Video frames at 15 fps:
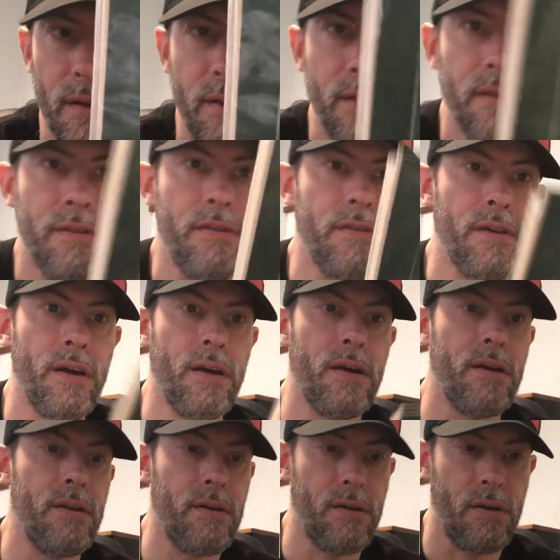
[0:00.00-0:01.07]
And this is
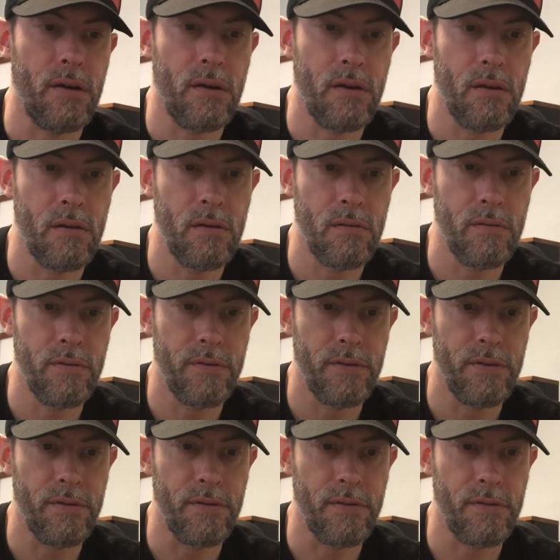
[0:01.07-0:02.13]
on, uh, what
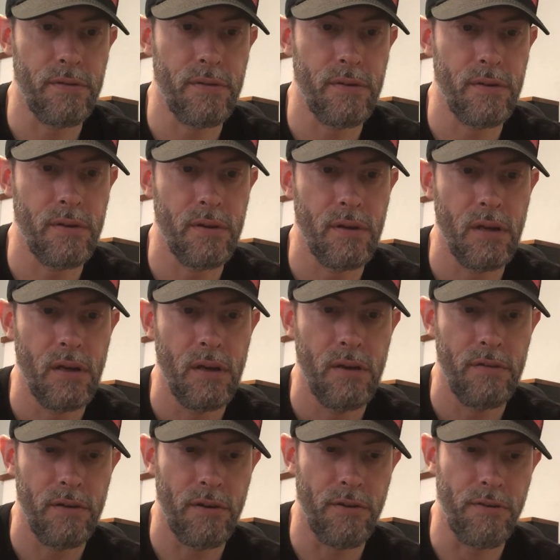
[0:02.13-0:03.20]
is this?
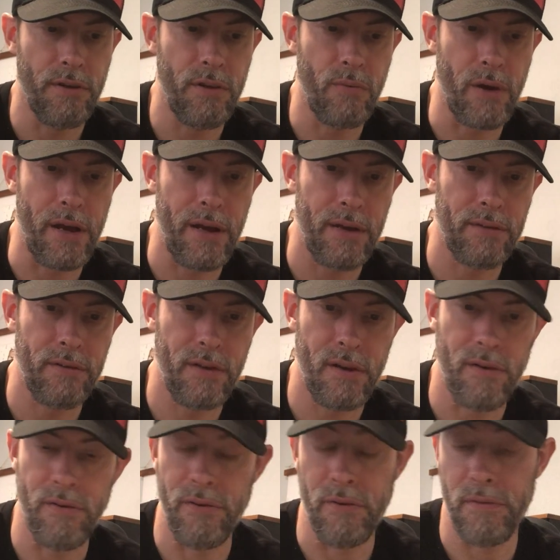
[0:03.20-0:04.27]
It's on green wax. I
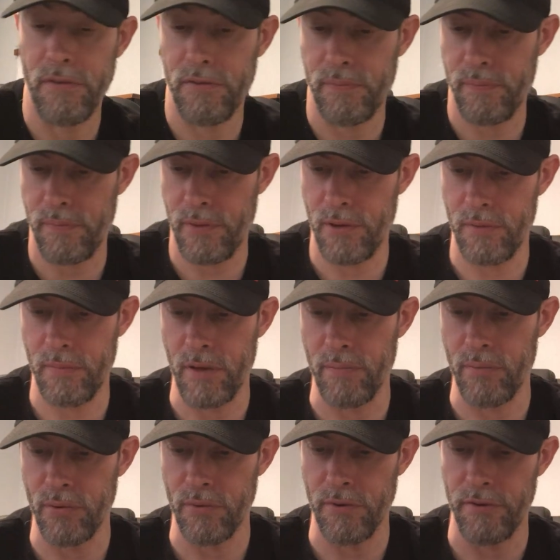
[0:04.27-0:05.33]
don't know. This could be a
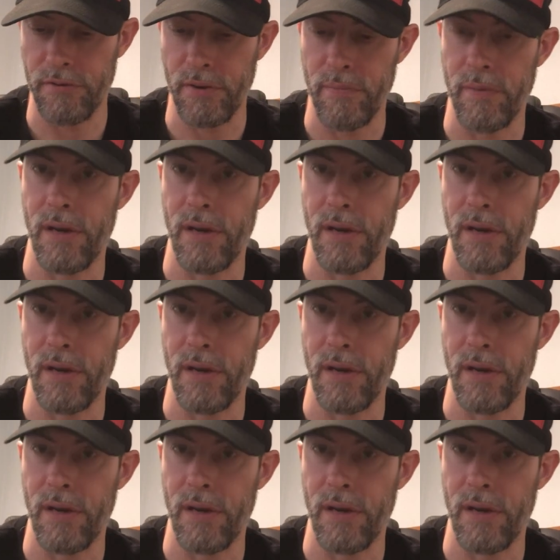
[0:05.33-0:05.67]
boot or something.